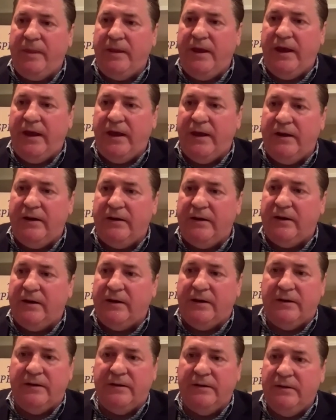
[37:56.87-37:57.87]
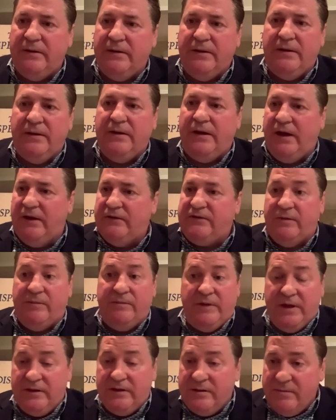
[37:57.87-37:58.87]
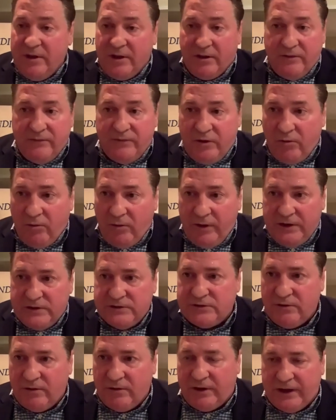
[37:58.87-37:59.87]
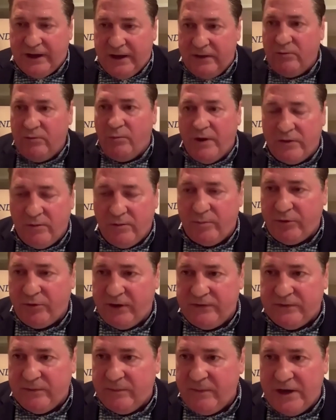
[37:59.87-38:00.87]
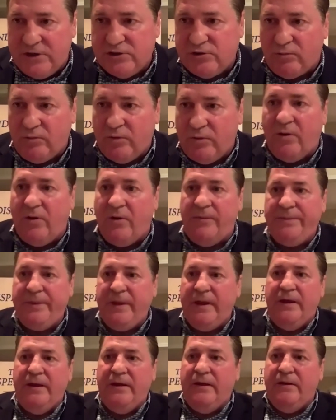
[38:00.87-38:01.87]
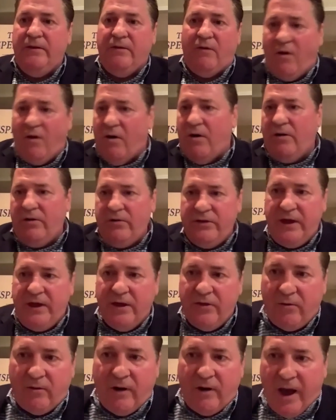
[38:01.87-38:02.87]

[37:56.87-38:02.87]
And uh, it's in, in the middle of a nor'easter. Again, the weather plays a major role. All the other